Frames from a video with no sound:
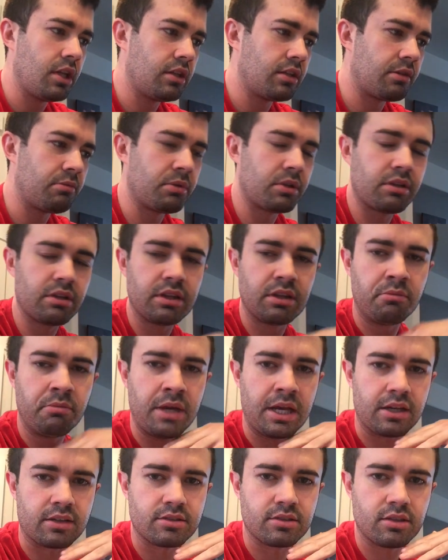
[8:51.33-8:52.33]
Typically the
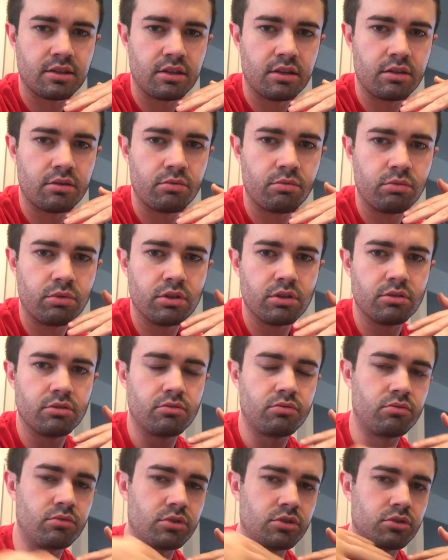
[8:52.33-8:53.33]
maxilla will
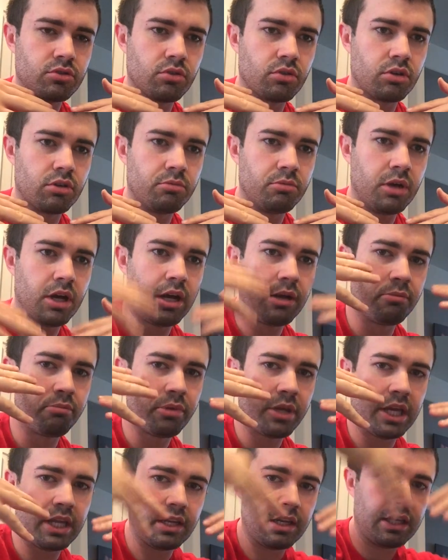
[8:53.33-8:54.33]
resorb
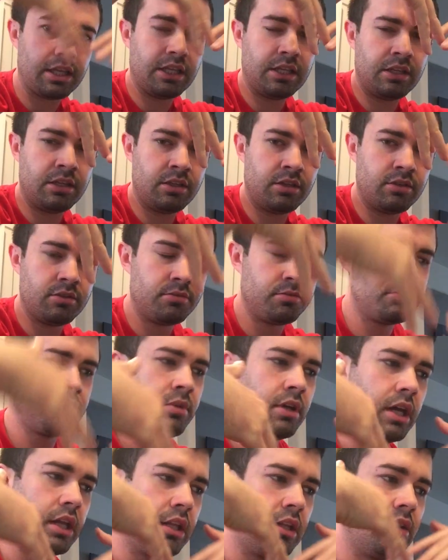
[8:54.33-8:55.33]
up and in,
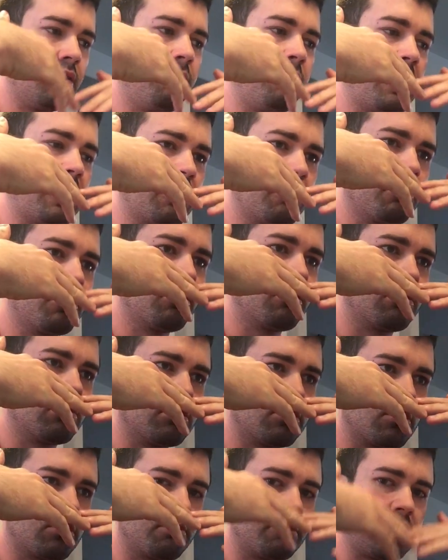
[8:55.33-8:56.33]
and then the mandible will
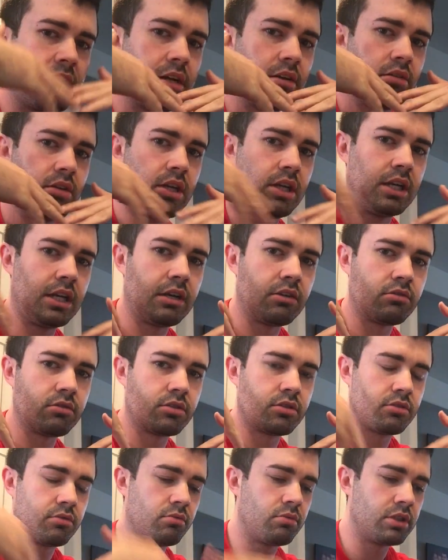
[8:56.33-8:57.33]
resorb down and
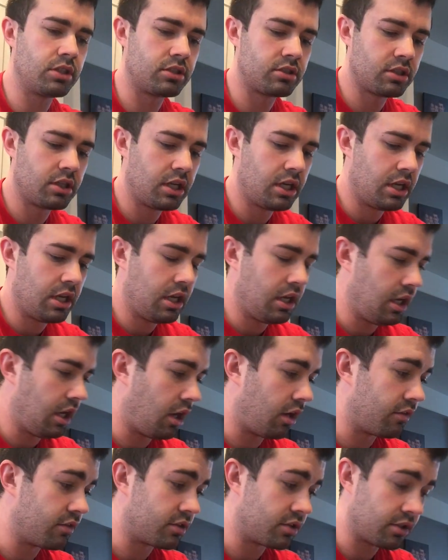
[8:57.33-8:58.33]
out, which
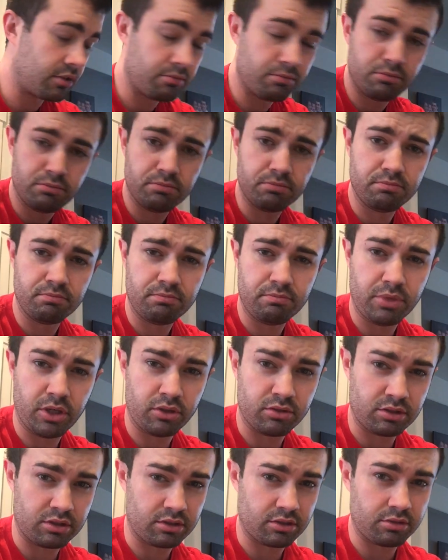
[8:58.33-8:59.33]
obviously
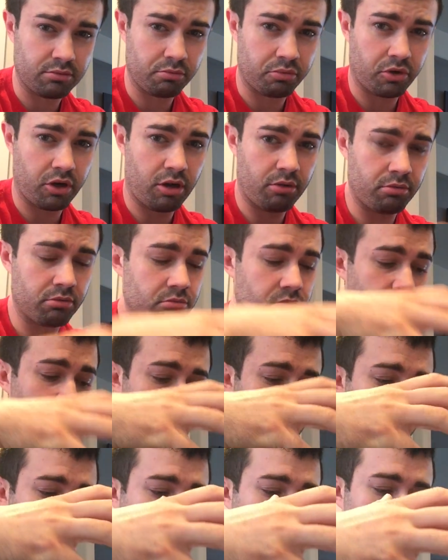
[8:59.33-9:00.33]
poses some problems
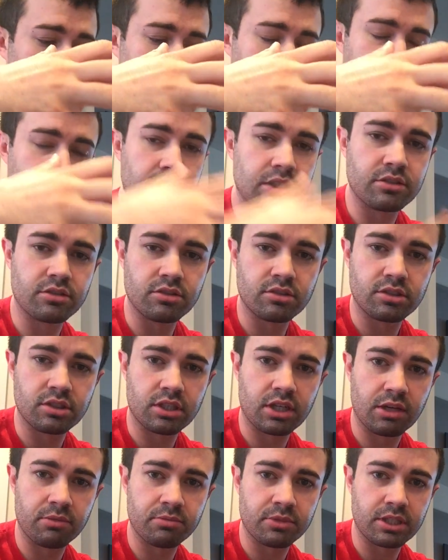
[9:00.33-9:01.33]
where you want those dentures to
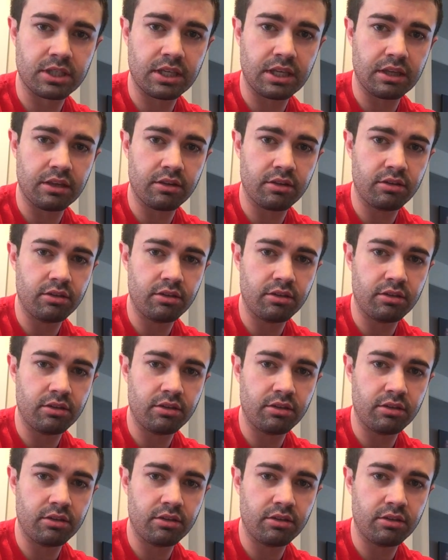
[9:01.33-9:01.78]
come together.